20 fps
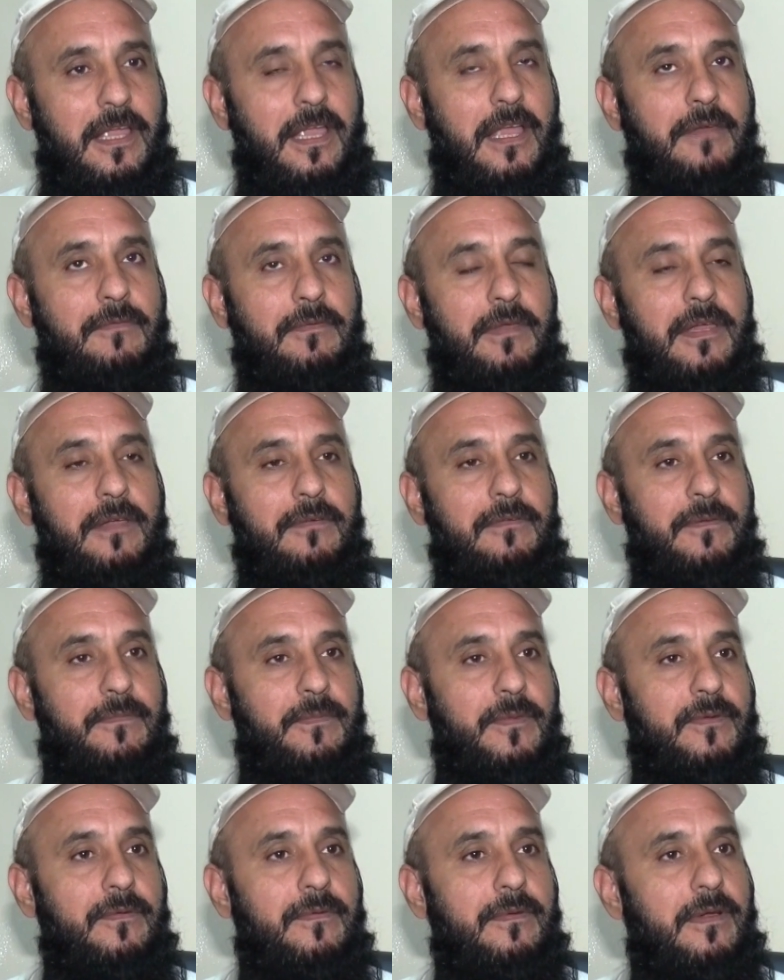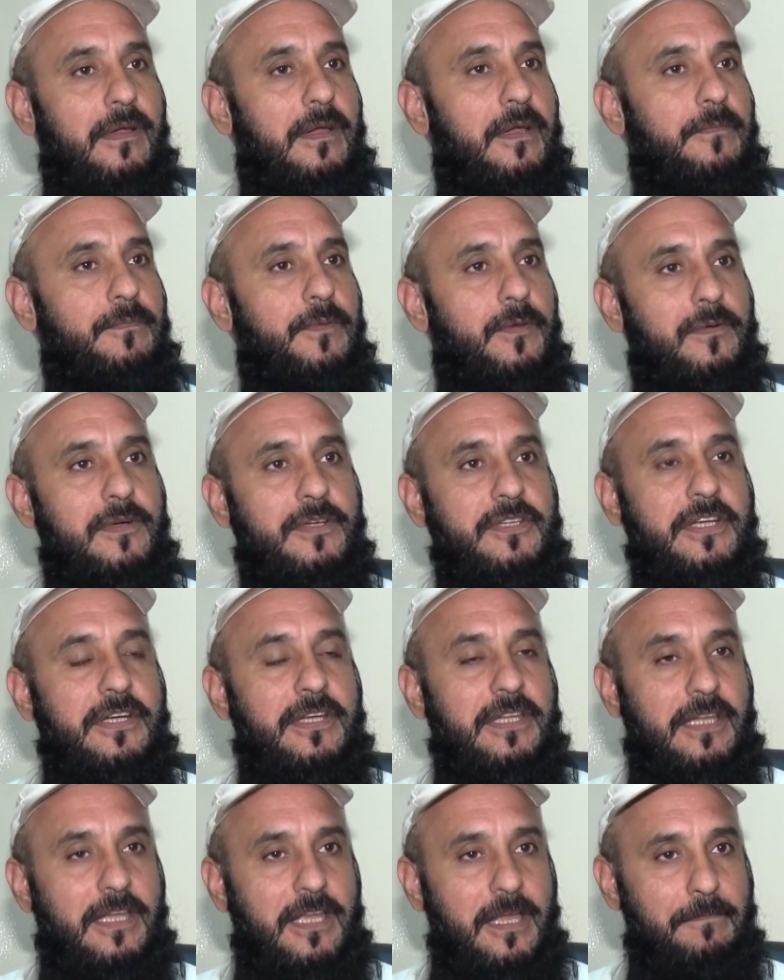And we have a fuel
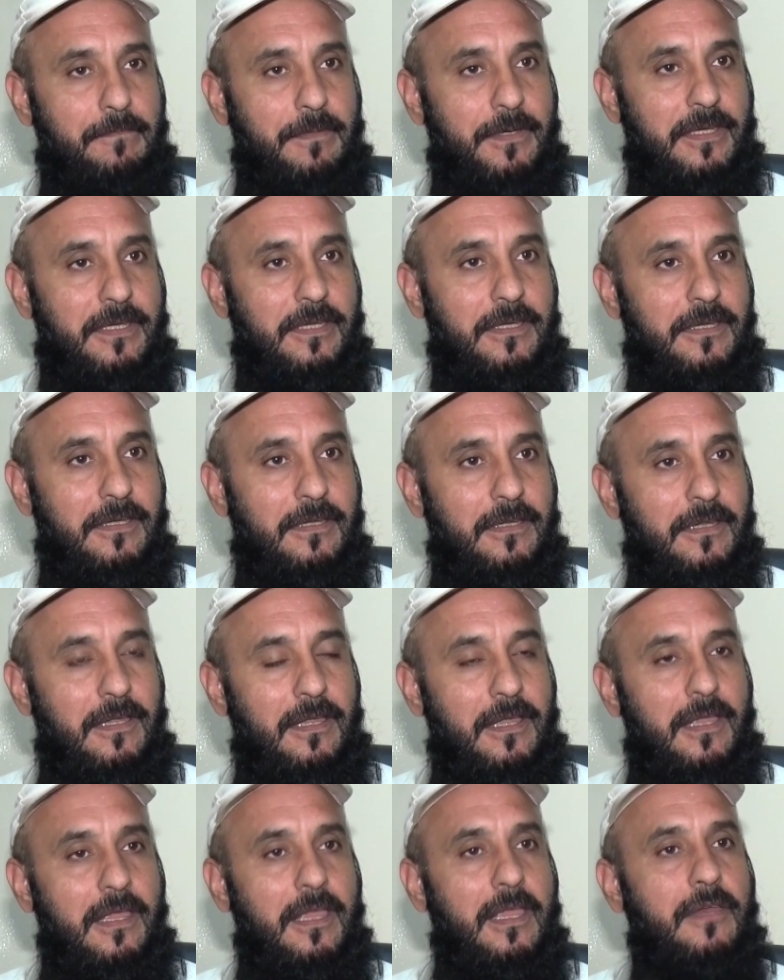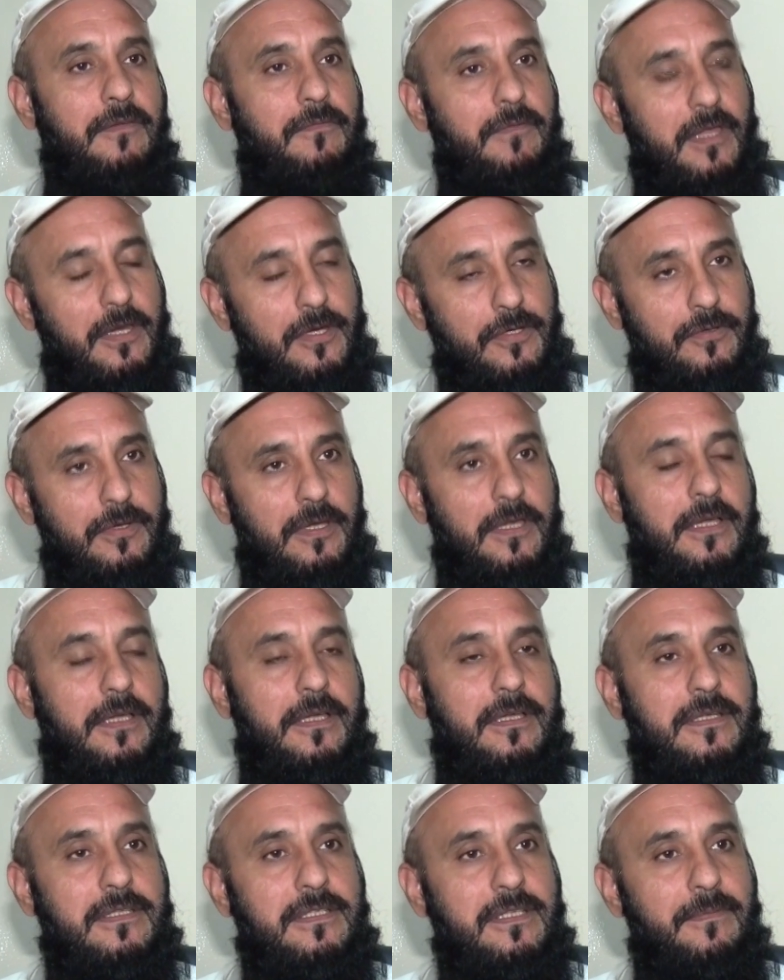trading company, and we are doing
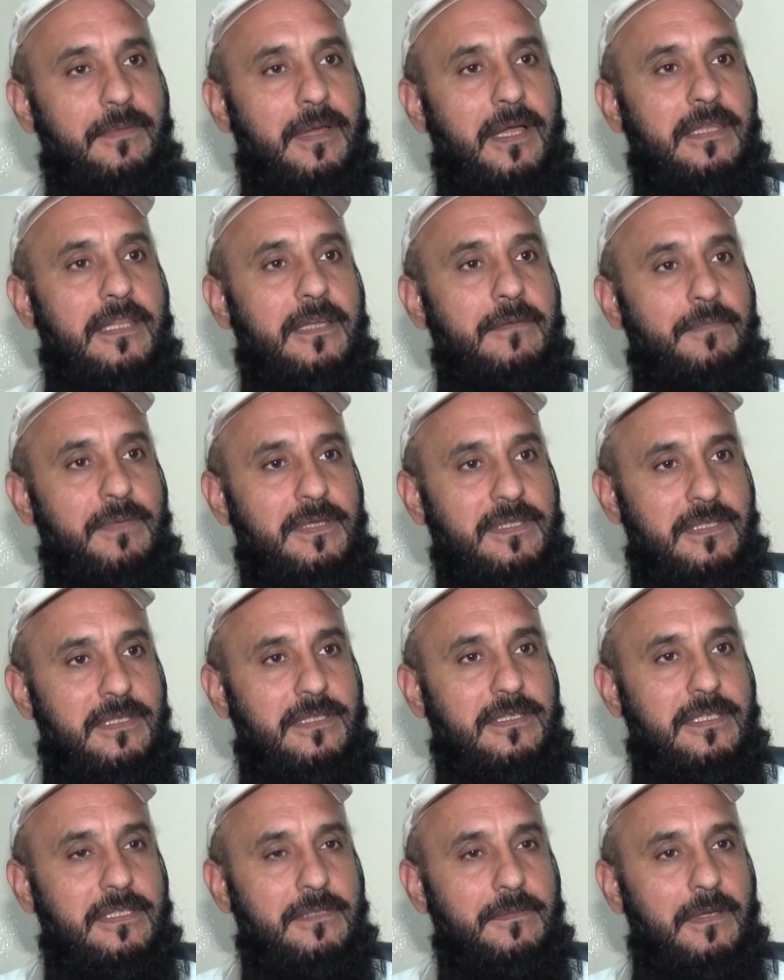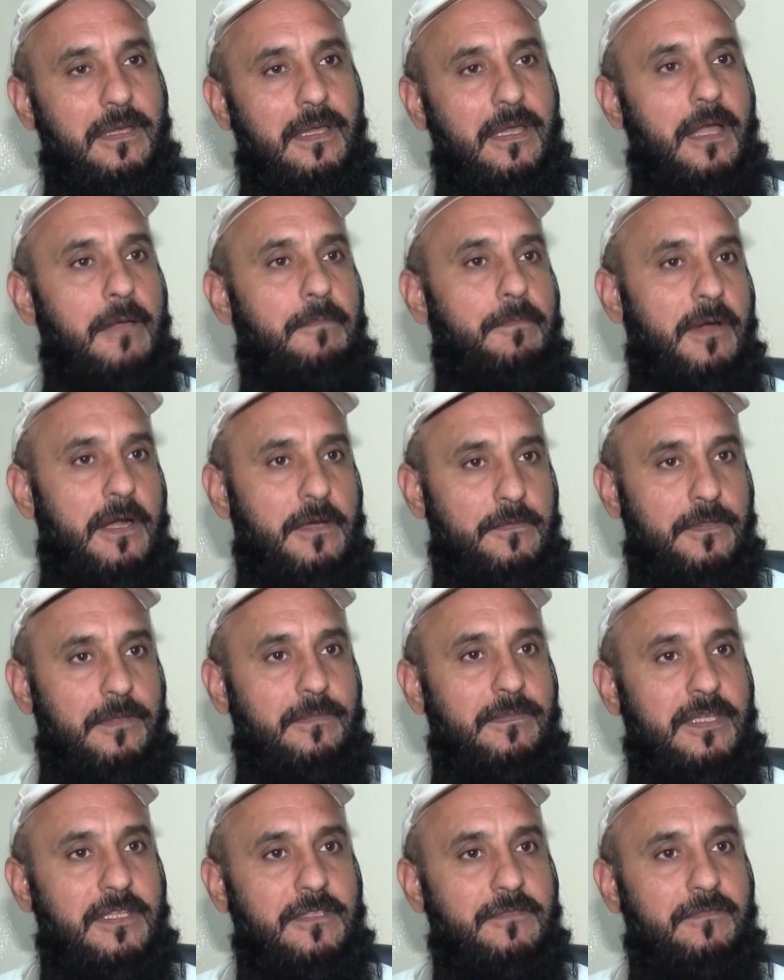some other businesses apart
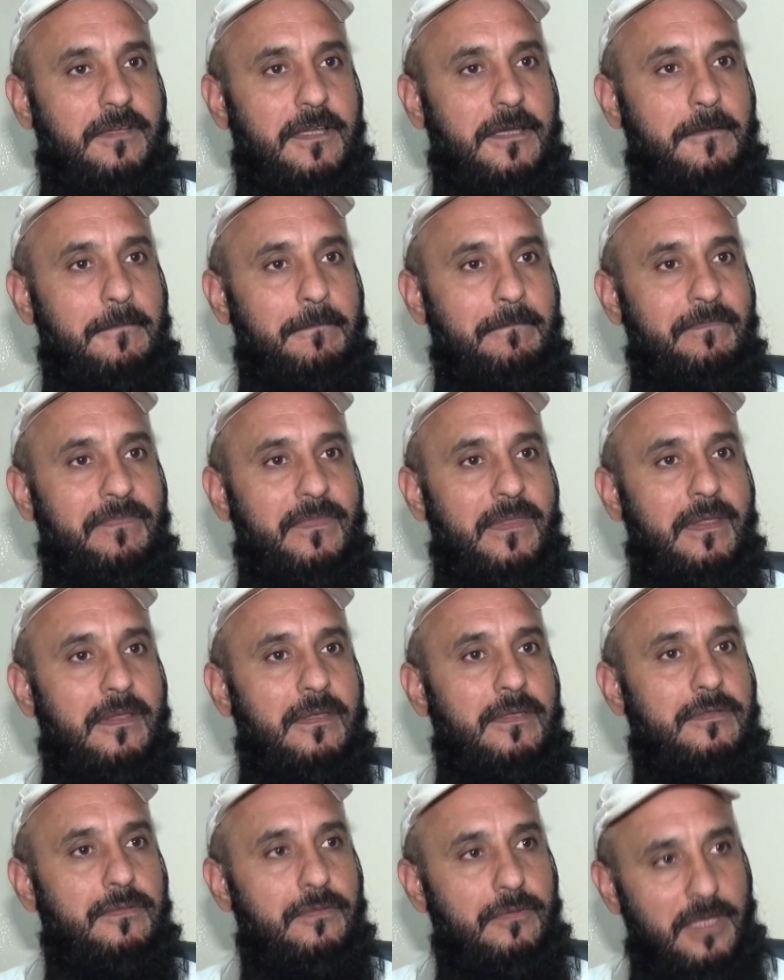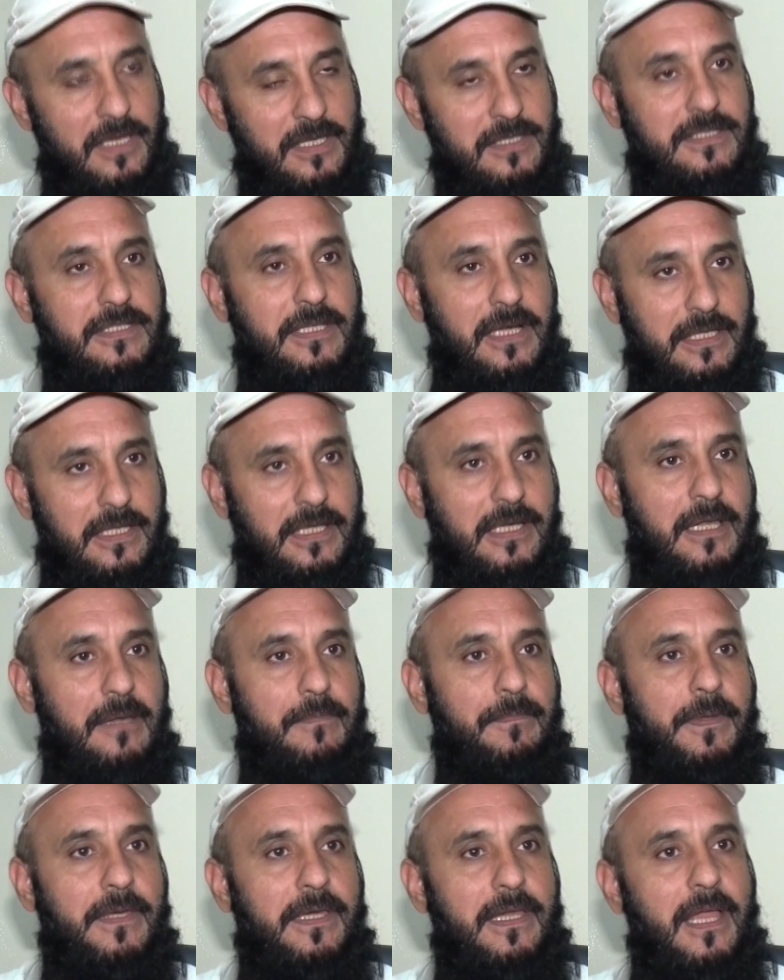from this one. So inside the
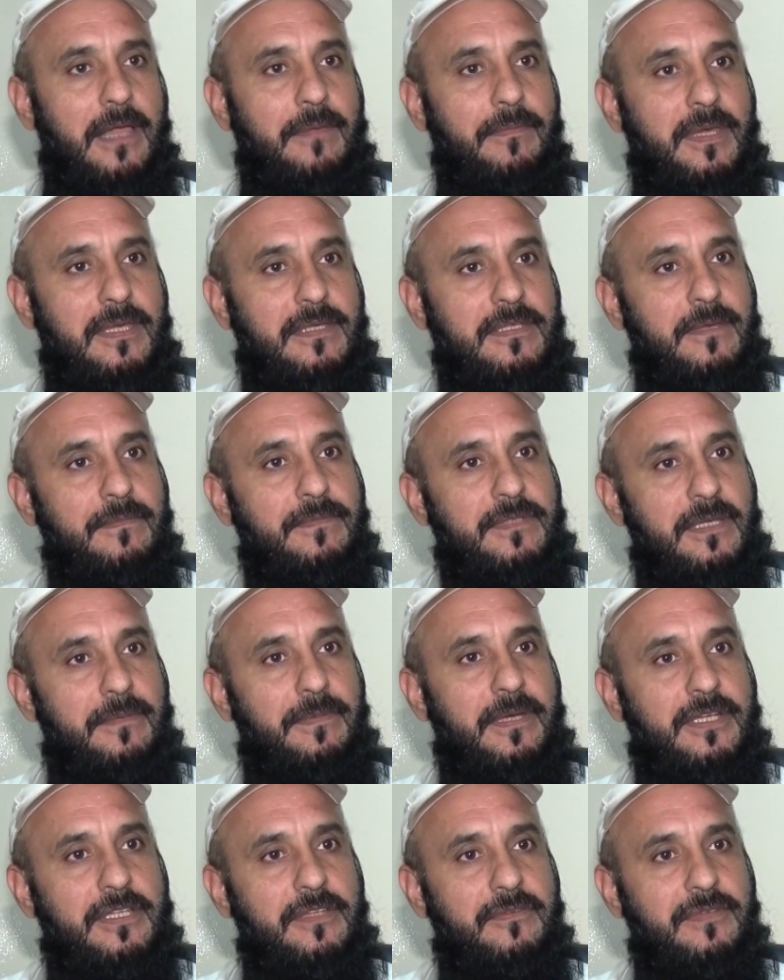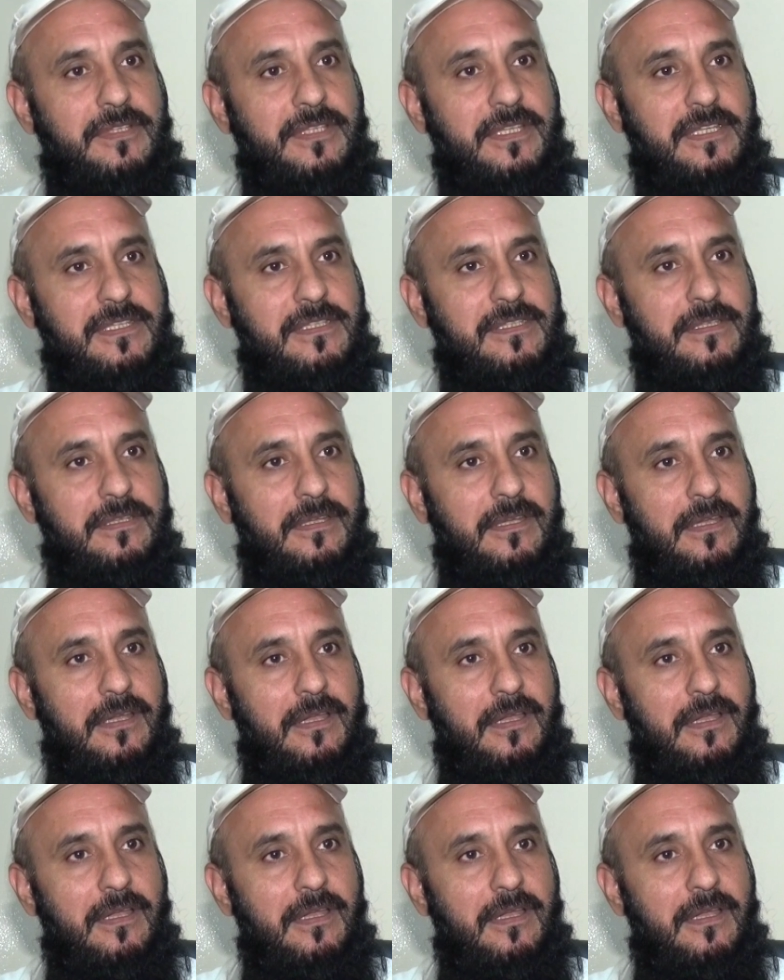company, I mean some sub-activities.